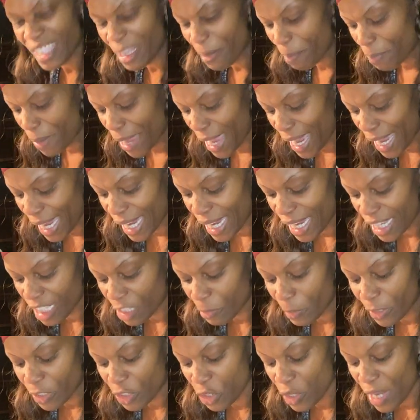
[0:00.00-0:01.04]
and pains,
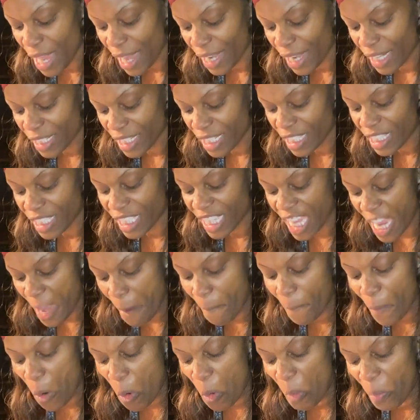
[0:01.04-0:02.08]
but you got to just
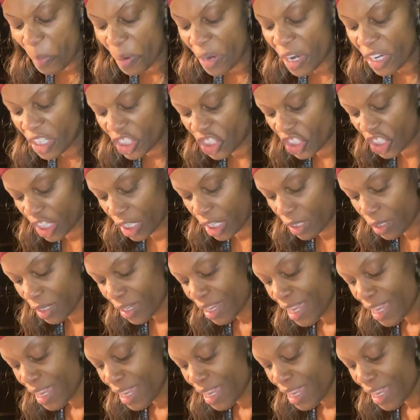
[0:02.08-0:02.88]
keep on pushing.